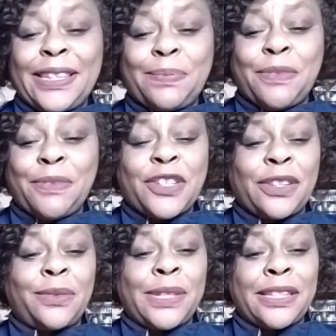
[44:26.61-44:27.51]
This
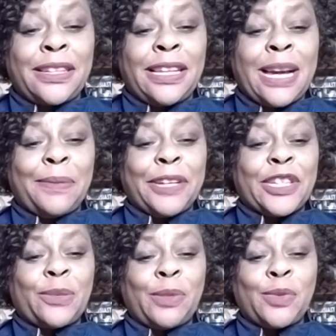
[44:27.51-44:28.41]
project was a
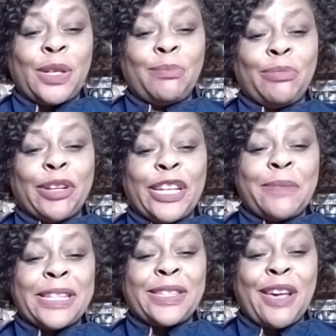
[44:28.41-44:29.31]
collaboration between
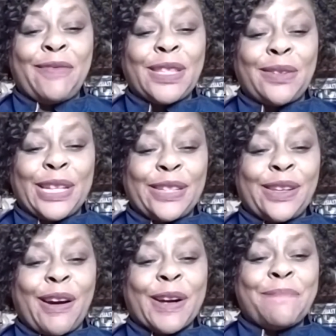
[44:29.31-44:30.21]
Bernie and myself, so
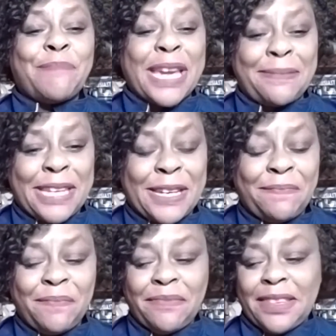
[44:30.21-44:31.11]
it is our
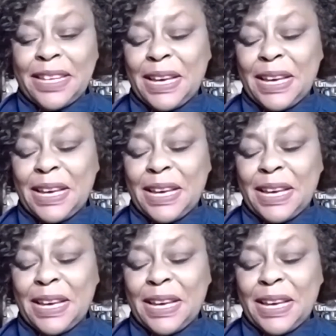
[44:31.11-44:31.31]
baby.